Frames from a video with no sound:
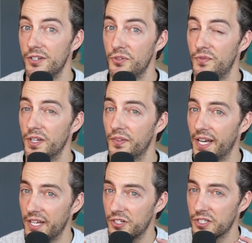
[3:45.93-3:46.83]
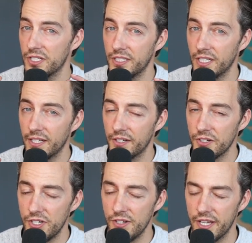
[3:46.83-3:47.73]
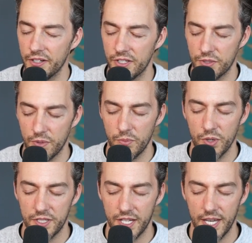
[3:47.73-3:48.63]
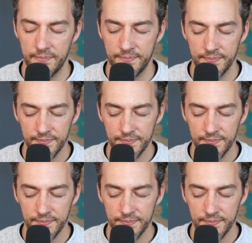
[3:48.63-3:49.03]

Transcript: Did you feel that? Just a little energy there. Just one more time.